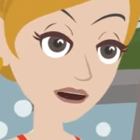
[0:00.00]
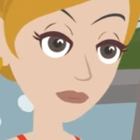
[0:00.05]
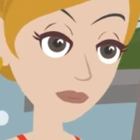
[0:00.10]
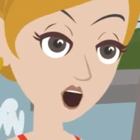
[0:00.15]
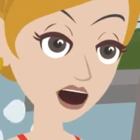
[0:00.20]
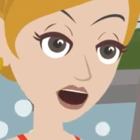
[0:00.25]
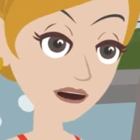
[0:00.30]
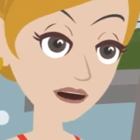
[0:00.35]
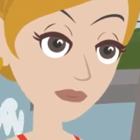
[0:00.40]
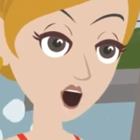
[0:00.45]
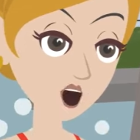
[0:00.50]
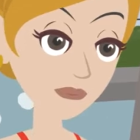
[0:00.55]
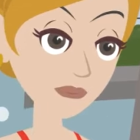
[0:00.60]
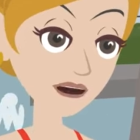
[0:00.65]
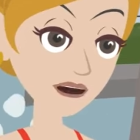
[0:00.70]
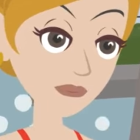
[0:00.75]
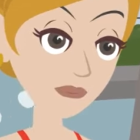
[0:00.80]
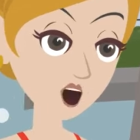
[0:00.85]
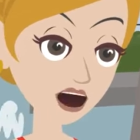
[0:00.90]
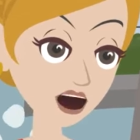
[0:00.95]
and the reason
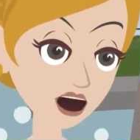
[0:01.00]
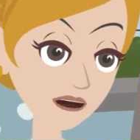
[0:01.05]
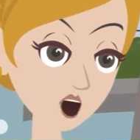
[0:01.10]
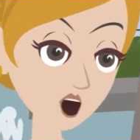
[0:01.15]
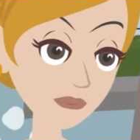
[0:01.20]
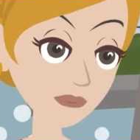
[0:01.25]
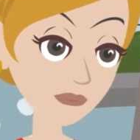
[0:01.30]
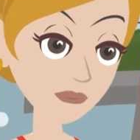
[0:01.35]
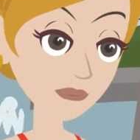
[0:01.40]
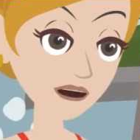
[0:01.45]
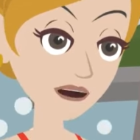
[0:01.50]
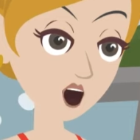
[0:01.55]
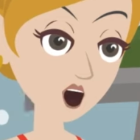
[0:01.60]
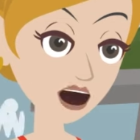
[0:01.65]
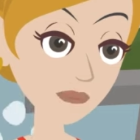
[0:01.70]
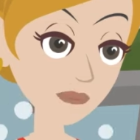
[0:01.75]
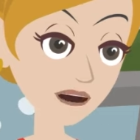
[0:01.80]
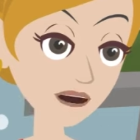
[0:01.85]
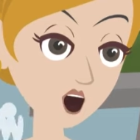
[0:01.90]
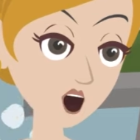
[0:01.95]
that they come to those
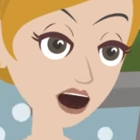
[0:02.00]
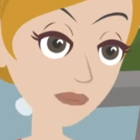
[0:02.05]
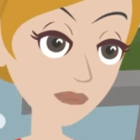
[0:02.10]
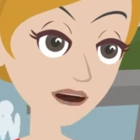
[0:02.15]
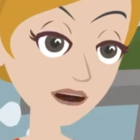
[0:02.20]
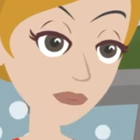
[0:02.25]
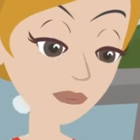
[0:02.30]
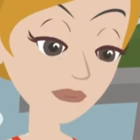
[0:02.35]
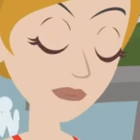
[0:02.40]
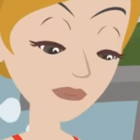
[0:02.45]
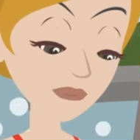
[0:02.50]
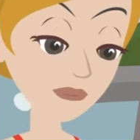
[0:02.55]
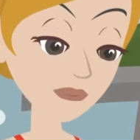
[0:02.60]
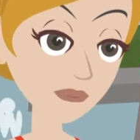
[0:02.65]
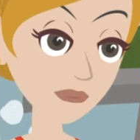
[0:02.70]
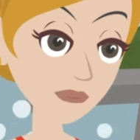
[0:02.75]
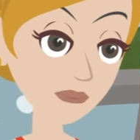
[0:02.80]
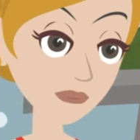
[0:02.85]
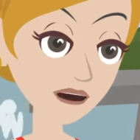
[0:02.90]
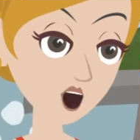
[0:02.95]
conclusions is because
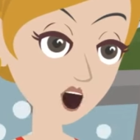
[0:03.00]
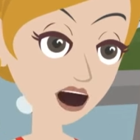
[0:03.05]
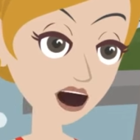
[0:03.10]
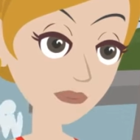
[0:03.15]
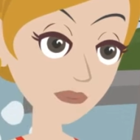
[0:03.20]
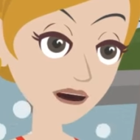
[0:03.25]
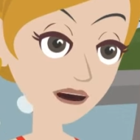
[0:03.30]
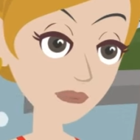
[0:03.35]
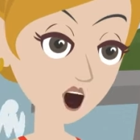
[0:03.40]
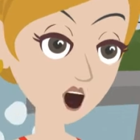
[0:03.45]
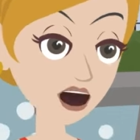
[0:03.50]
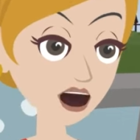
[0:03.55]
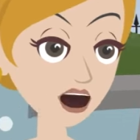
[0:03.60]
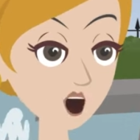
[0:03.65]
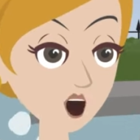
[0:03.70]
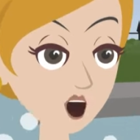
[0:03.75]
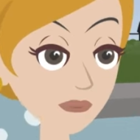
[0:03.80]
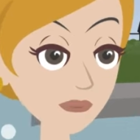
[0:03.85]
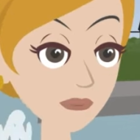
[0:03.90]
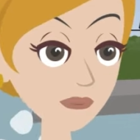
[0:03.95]
they
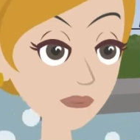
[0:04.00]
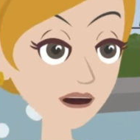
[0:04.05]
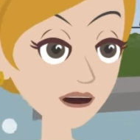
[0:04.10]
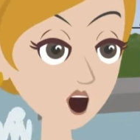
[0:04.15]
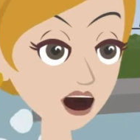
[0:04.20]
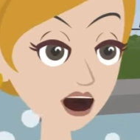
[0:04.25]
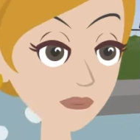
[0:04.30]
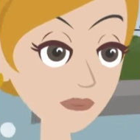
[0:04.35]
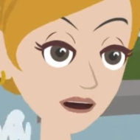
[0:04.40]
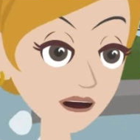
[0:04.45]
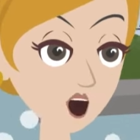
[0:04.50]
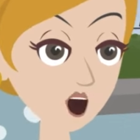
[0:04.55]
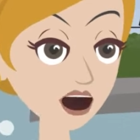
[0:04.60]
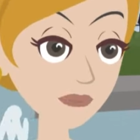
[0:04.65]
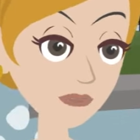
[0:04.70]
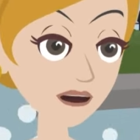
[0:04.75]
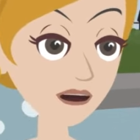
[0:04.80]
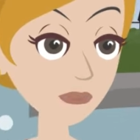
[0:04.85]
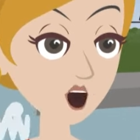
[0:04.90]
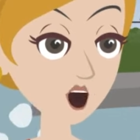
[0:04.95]
gather the
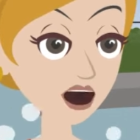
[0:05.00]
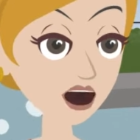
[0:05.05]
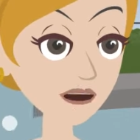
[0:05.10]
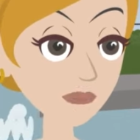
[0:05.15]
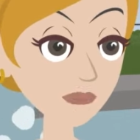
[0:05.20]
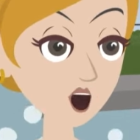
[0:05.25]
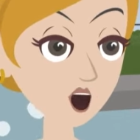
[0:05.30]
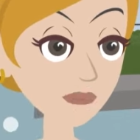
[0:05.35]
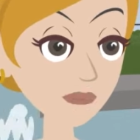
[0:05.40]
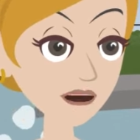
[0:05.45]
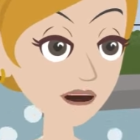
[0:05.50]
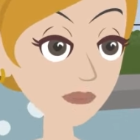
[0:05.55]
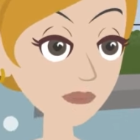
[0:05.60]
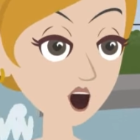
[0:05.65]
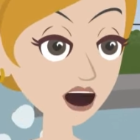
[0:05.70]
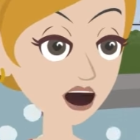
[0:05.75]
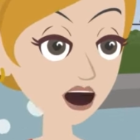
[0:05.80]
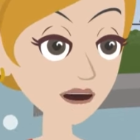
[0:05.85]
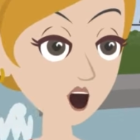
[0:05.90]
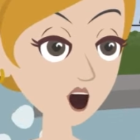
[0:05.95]
statistics and they
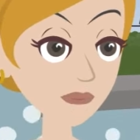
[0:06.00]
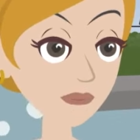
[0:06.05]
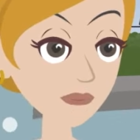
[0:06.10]
find the